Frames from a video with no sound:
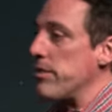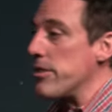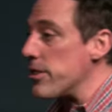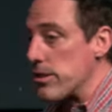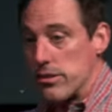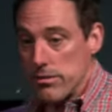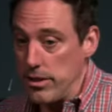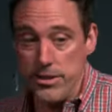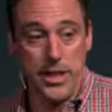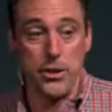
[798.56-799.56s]
They're just
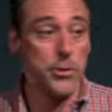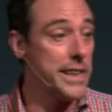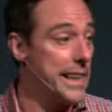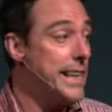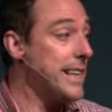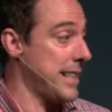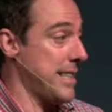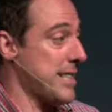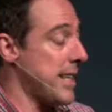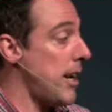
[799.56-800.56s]
continually eating this
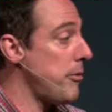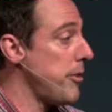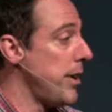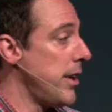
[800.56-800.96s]
stuff.